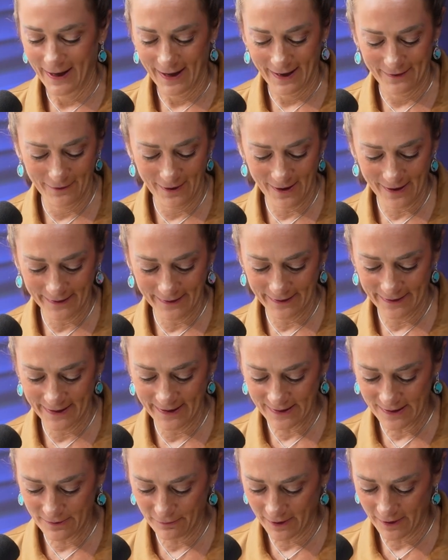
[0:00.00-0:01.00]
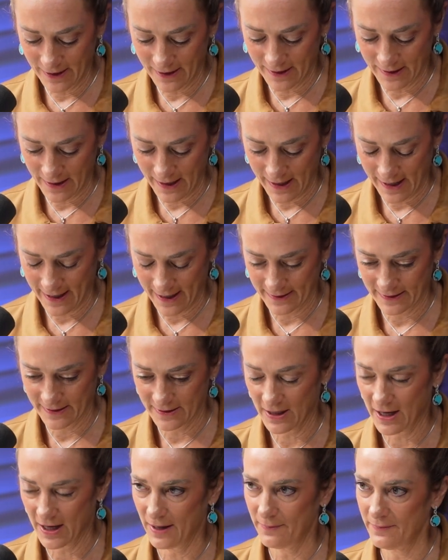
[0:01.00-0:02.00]
well, this ring has
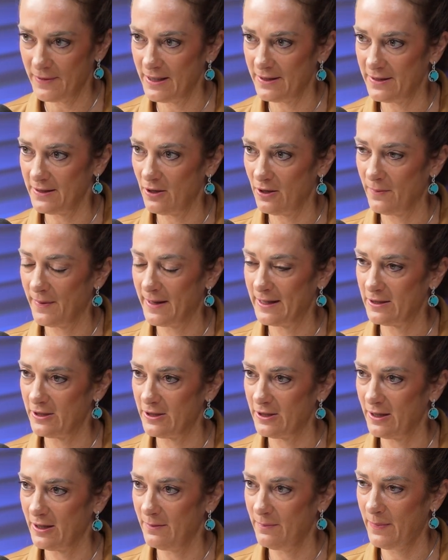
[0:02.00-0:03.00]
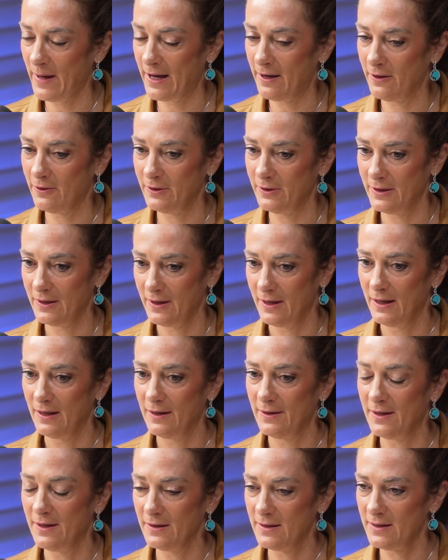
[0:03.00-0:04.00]
taught me so much about
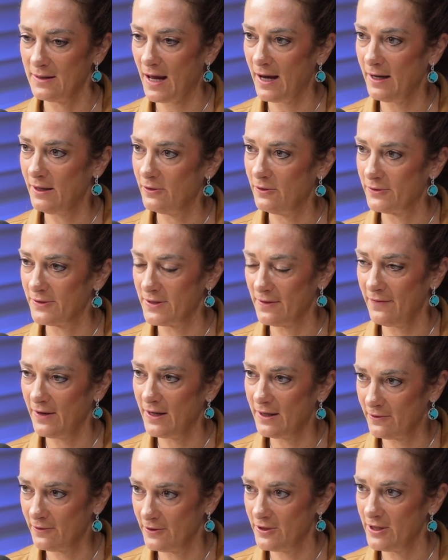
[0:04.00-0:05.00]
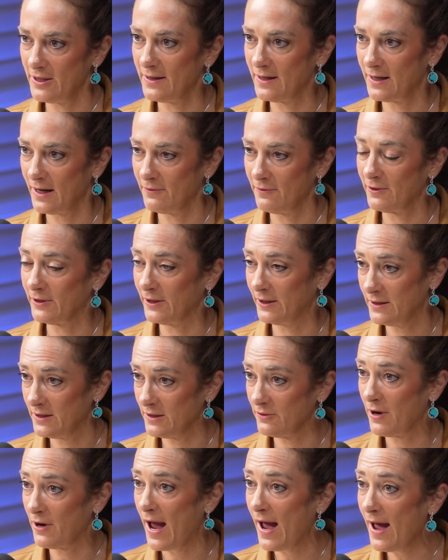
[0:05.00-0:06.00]
the cycles of energy that I really
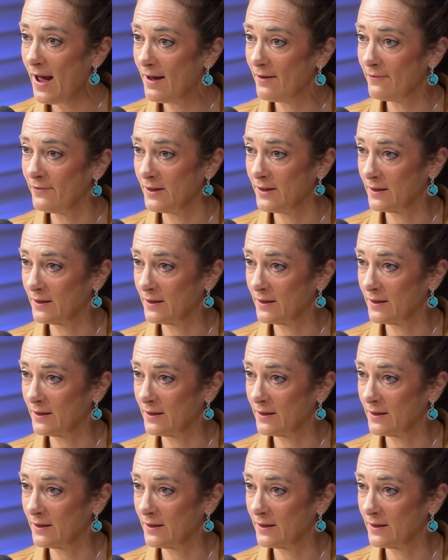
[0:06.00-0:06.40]
do have.